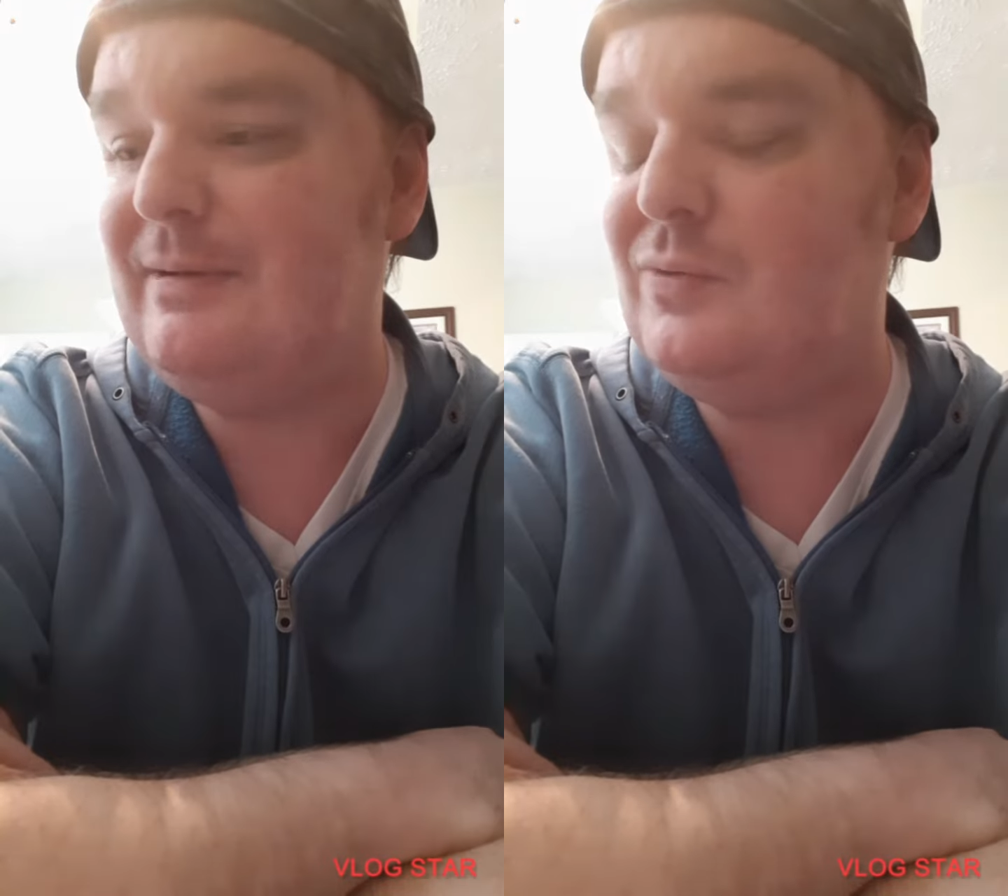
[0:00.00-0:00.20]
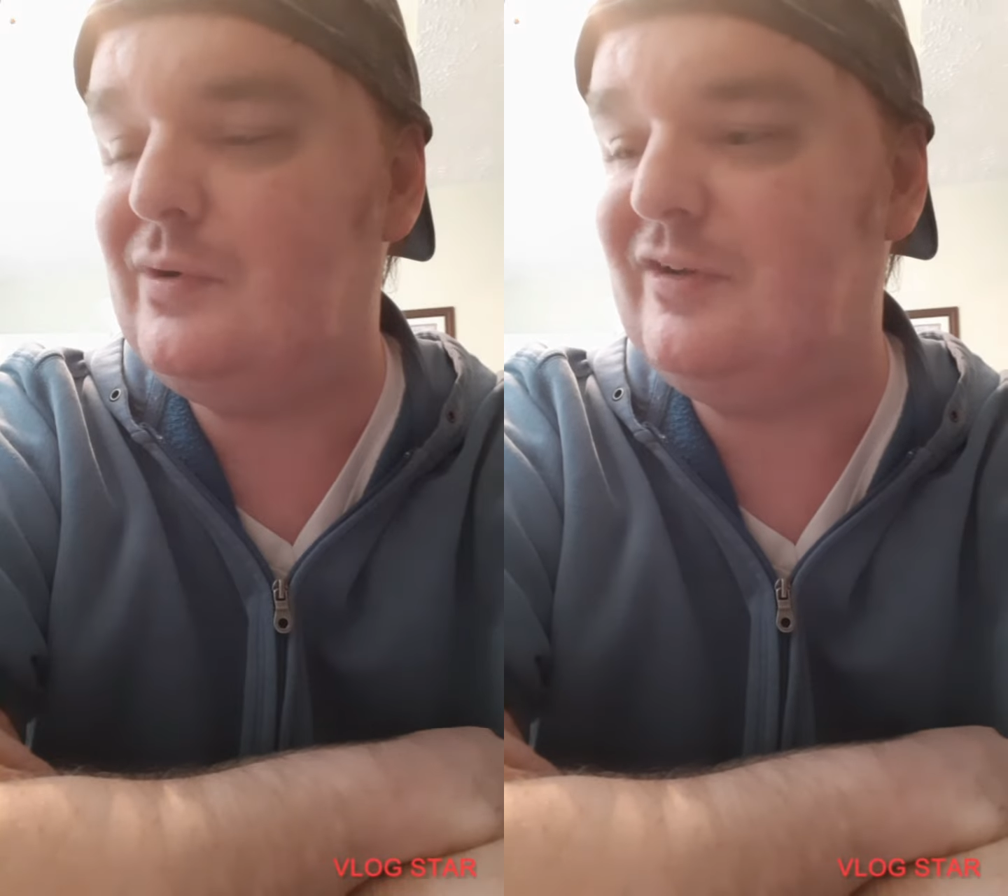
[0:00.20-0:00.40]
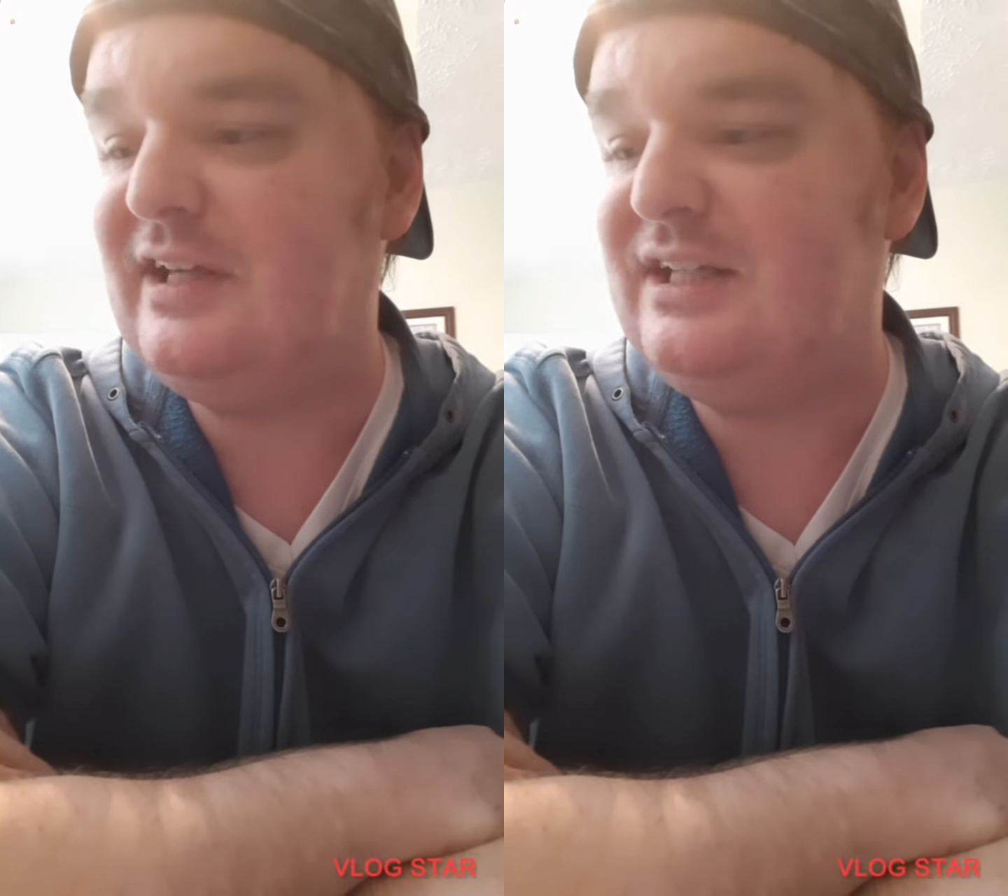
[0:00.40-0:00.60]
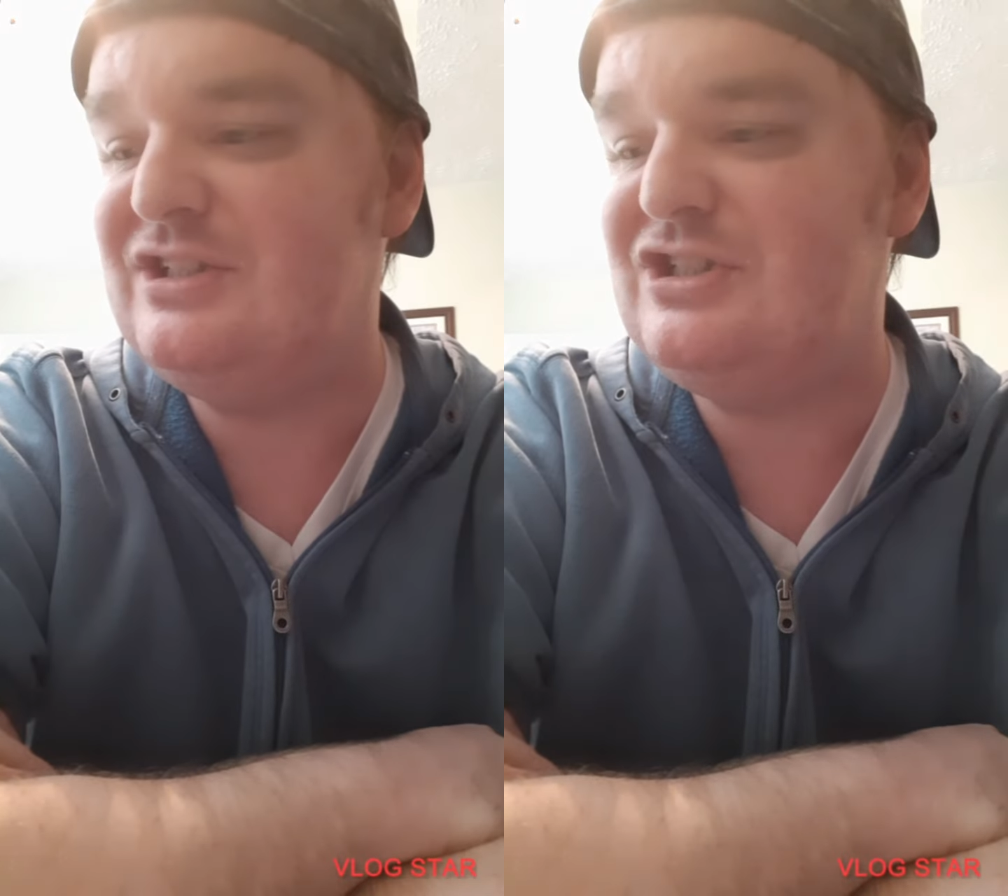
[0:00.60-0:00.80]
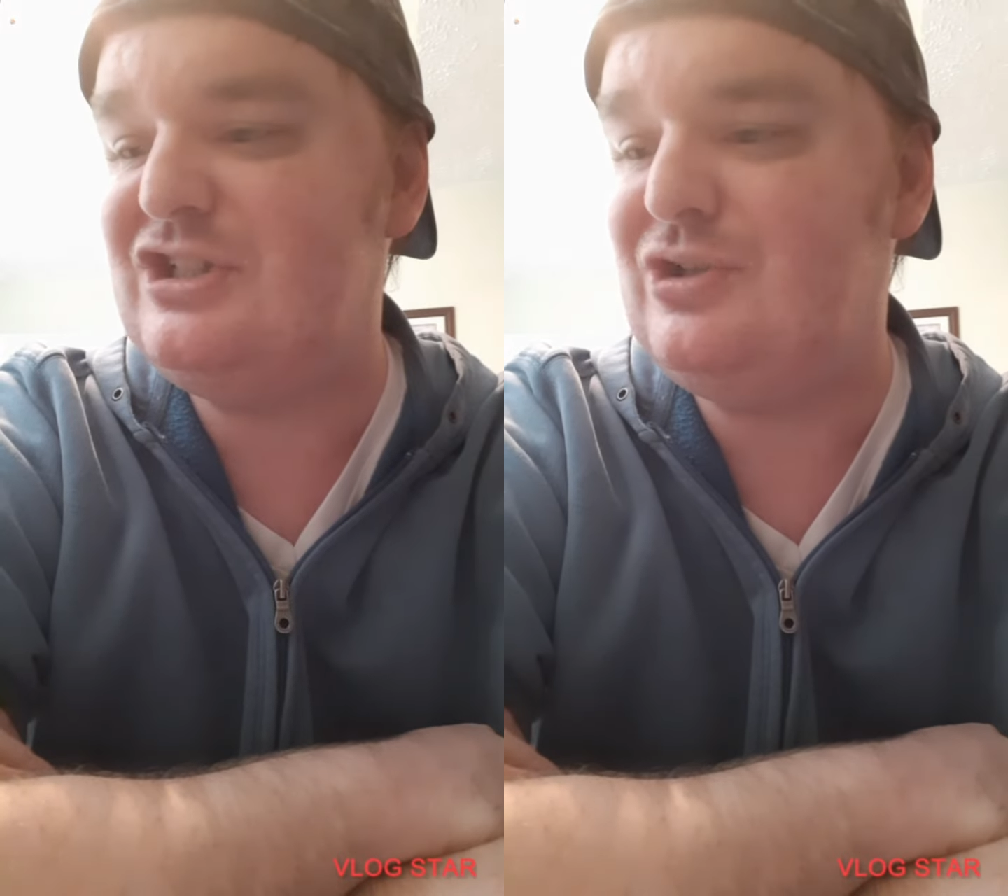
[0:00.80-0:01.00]
be
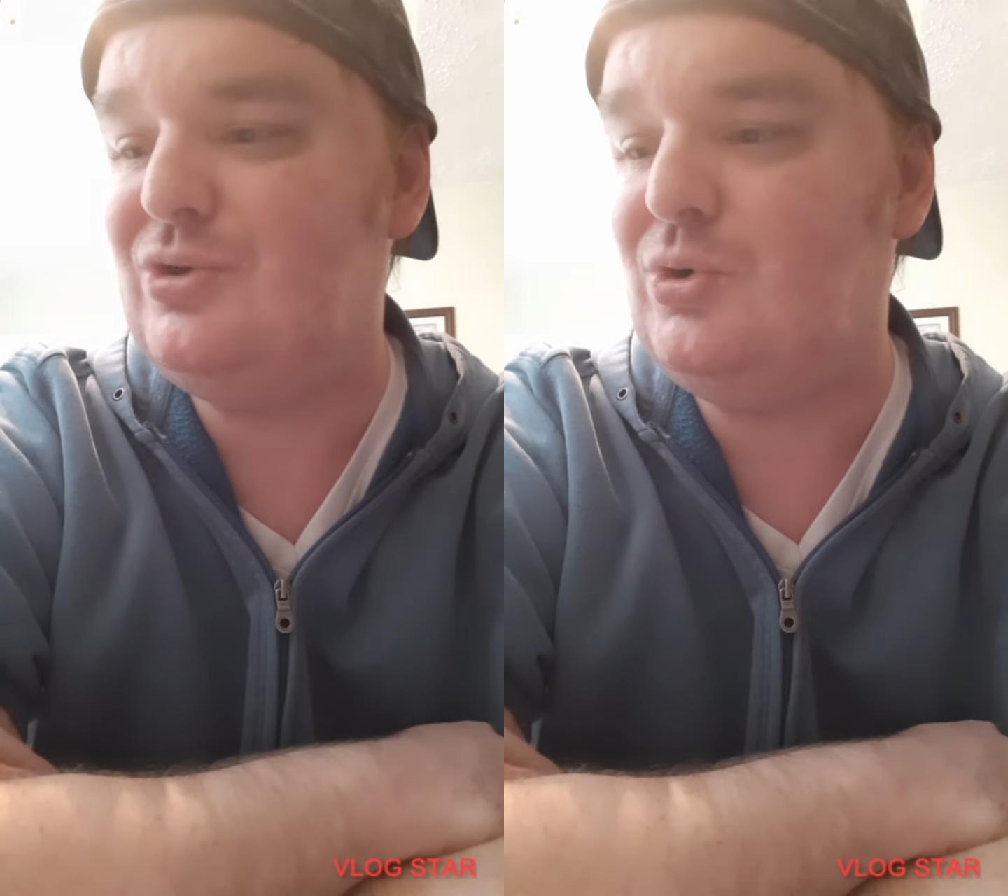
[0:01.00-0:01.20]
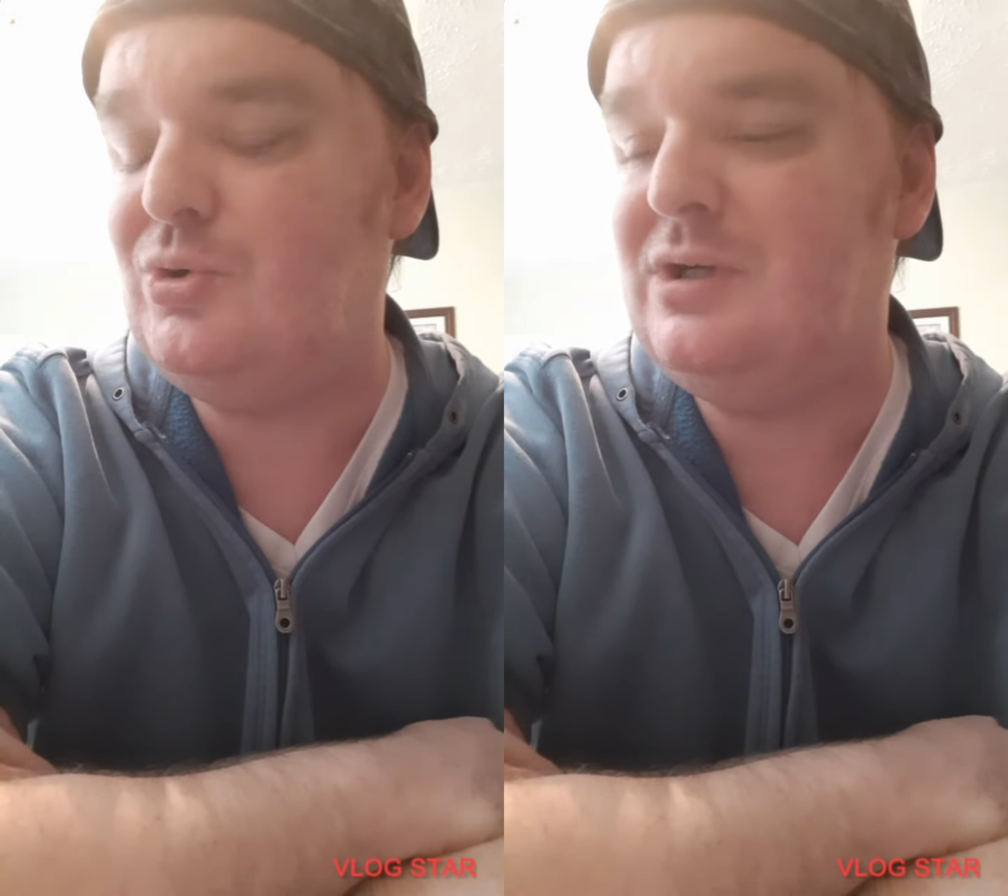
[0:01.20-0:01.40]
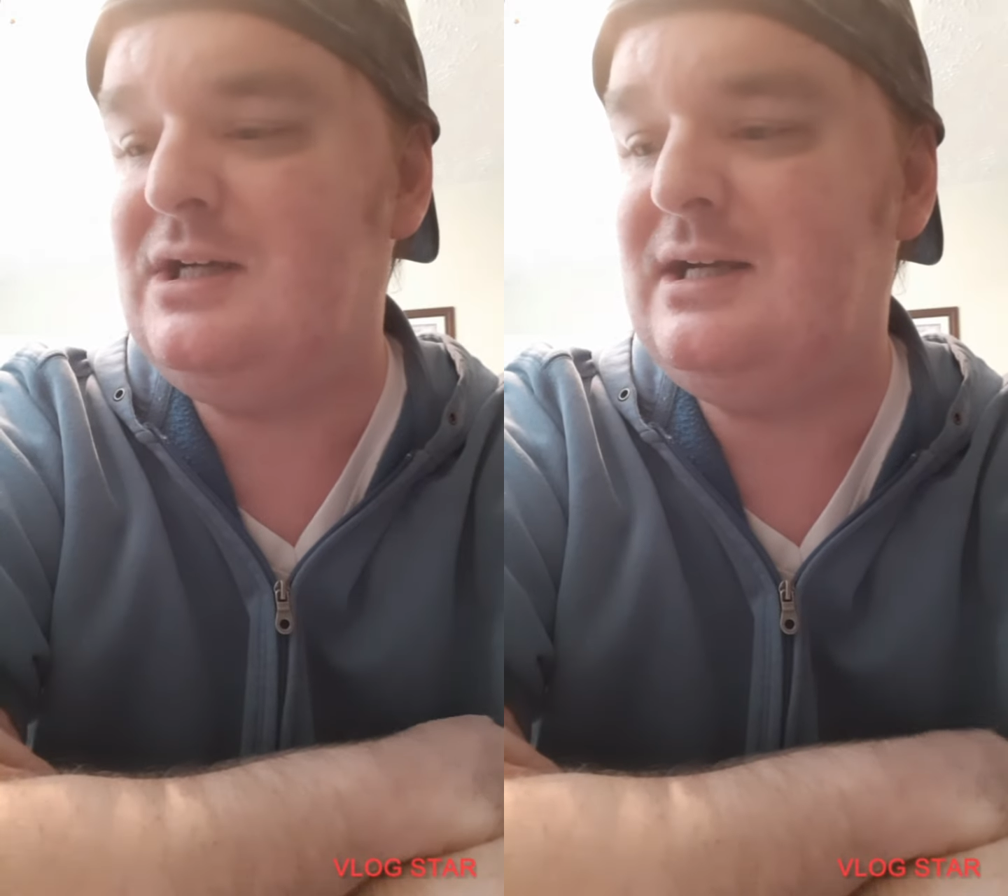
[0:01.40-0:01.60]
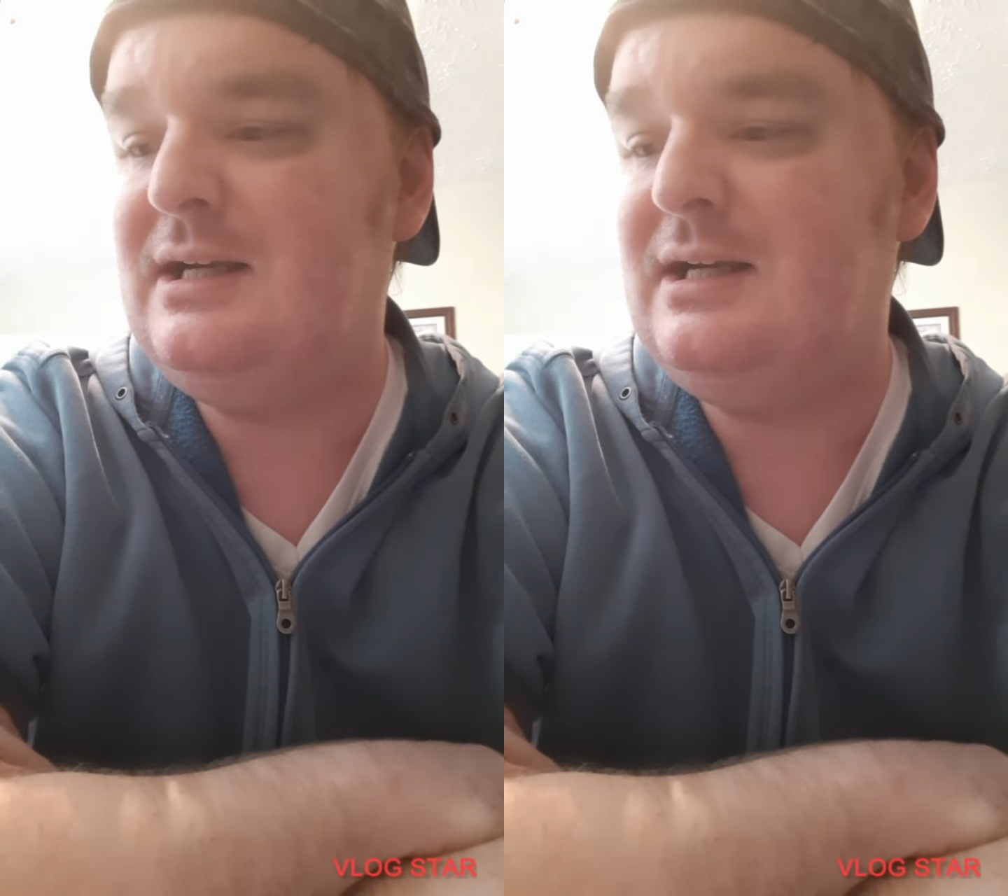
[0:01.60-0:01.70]
willing to